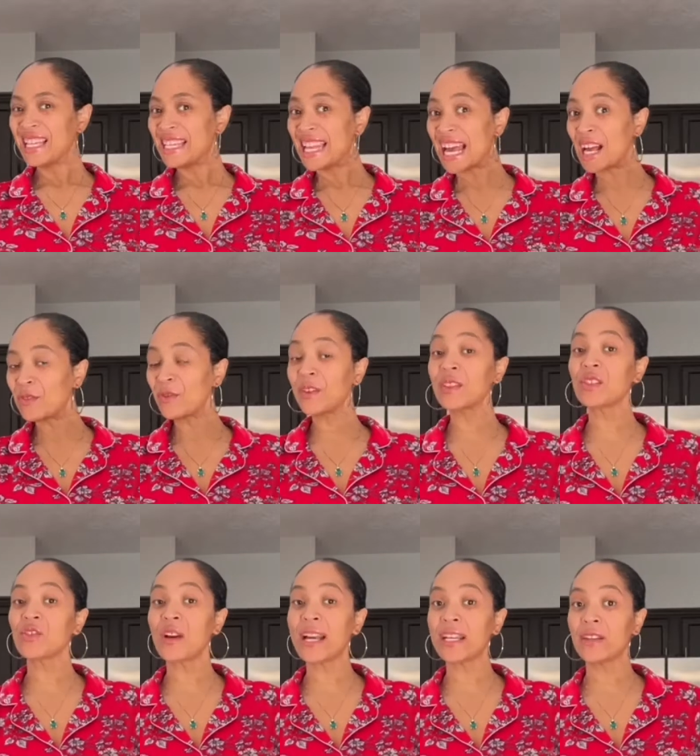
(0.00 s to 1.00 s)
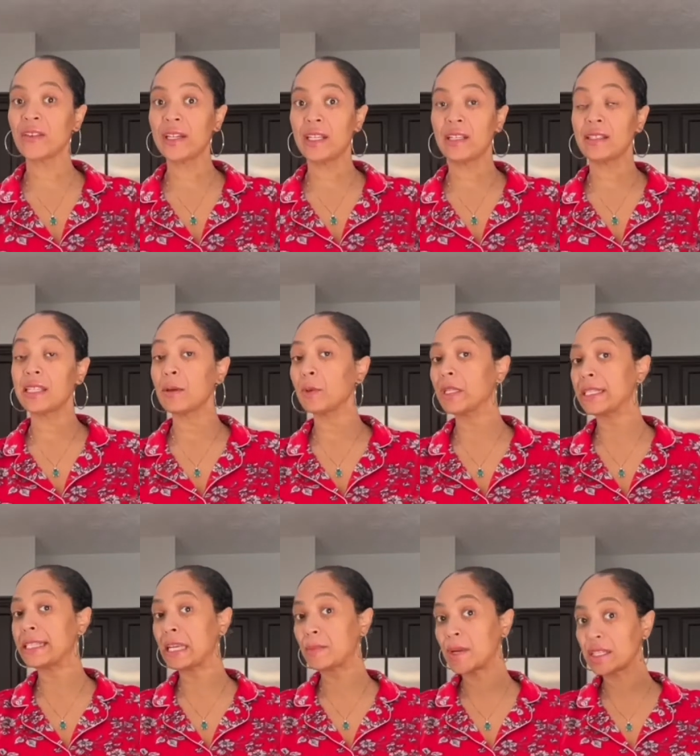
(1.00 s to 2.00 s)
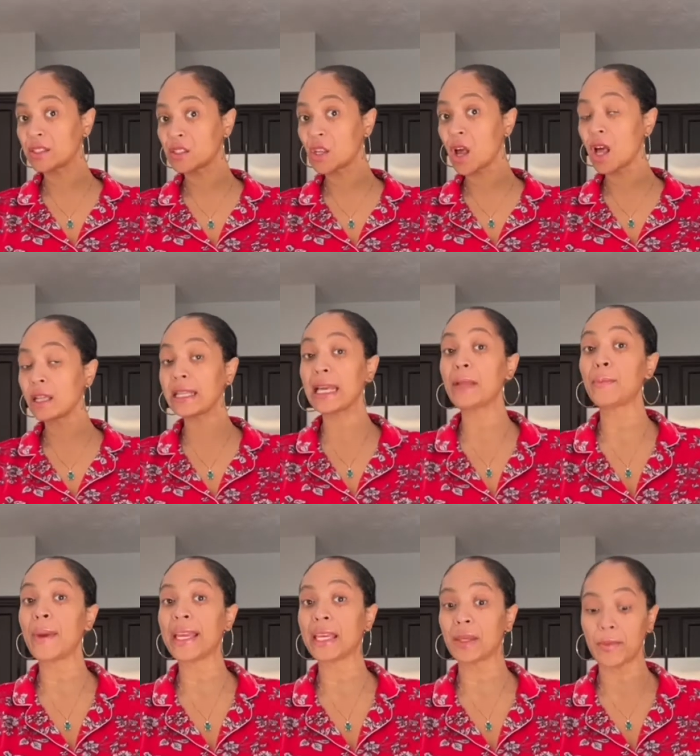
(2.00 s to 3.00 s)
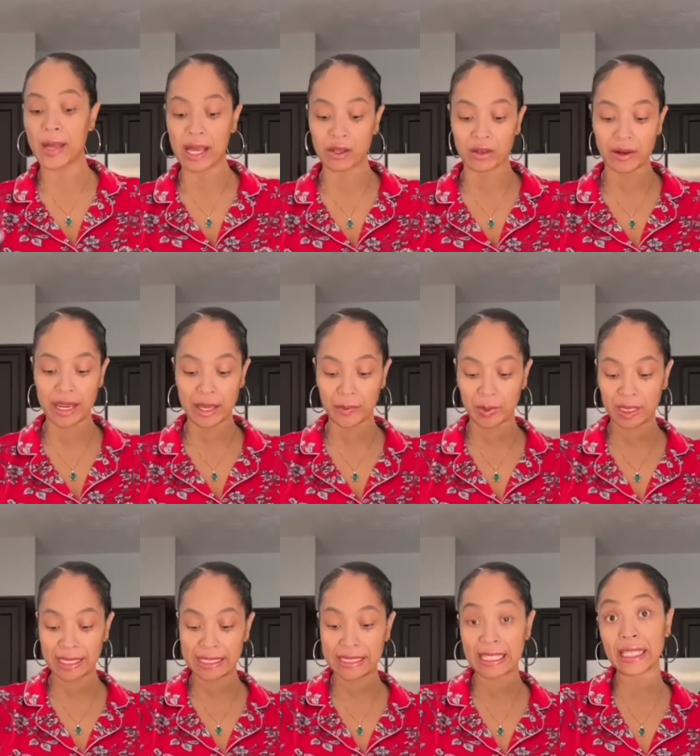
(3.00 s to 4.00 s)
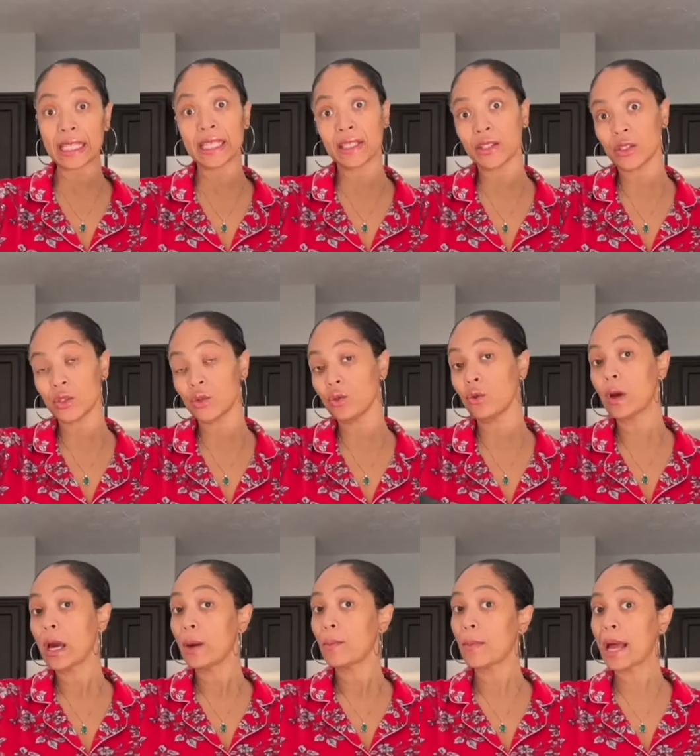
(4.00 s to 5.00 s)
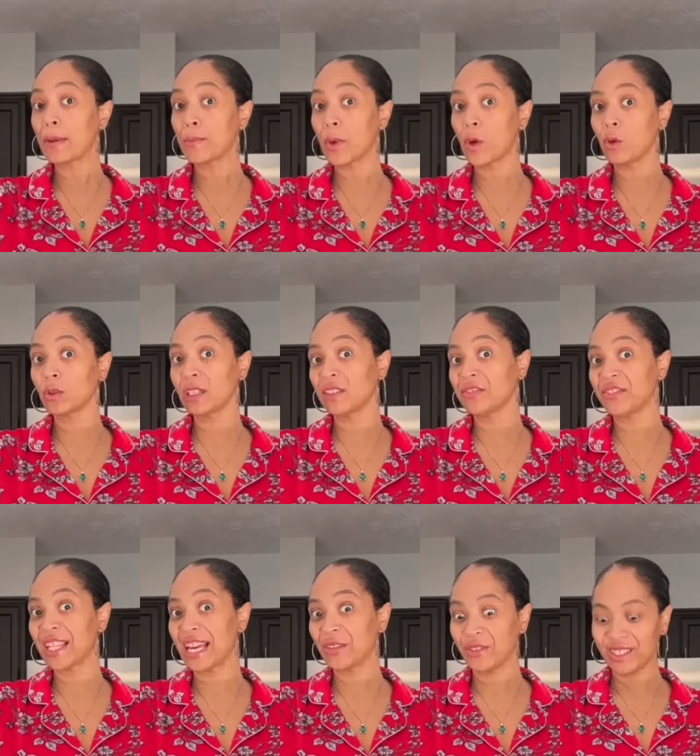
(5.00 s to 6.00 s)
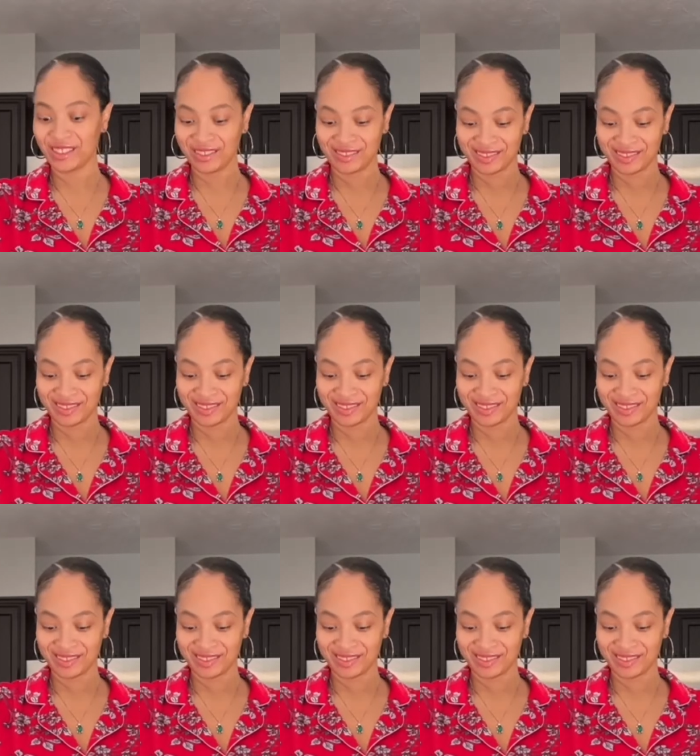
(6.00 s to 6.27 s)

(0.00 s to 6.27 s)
Now for the dry ingredients. I'm going to take my salt and baking powder and place it into my bowl of flour.